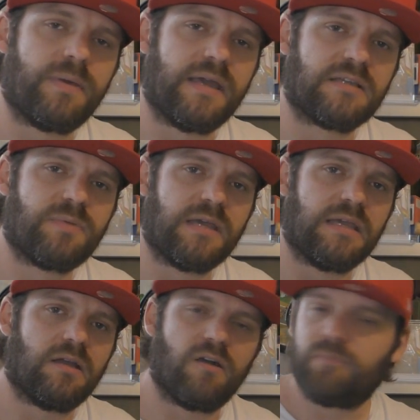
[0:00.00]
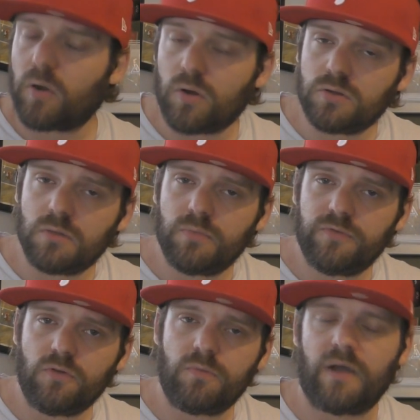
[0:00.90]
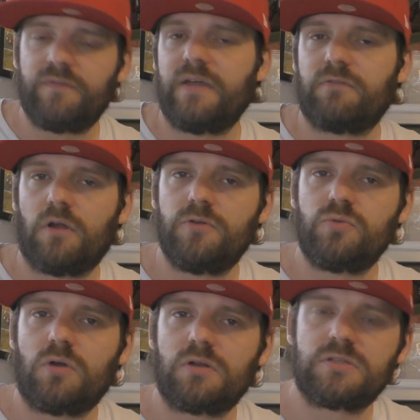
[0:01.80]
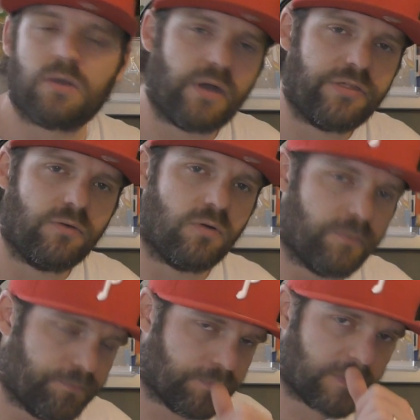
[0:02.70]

a PSP, I've borrowed them before, but I've never owned one, so I thought,